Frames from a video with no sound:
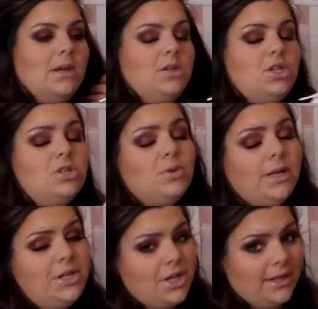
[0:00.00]
she's
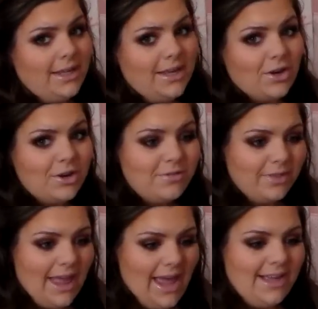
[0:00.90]
really chunky on her
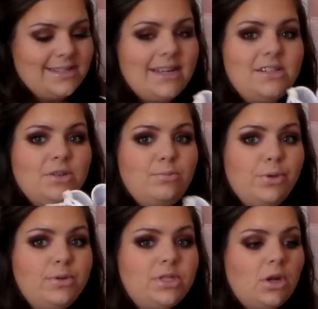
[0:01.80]
legs, and so
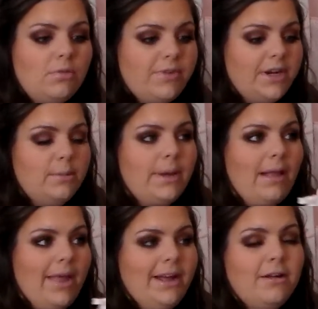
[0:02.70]
boots don't fit her, but I
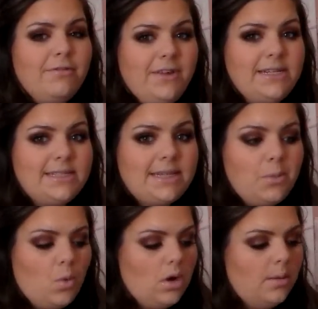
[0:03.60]
like her feet to stay
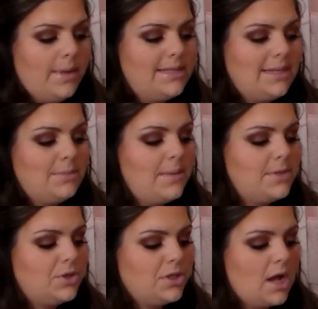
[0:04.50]
warm, and sometimes
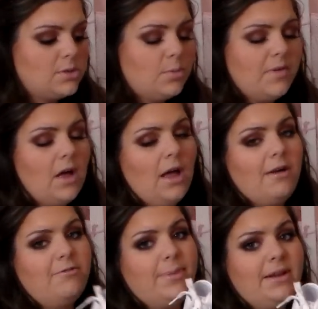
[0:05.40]
her socks will fall
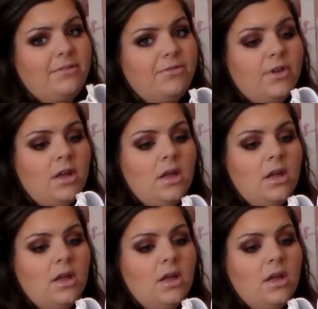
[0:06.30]
off. But if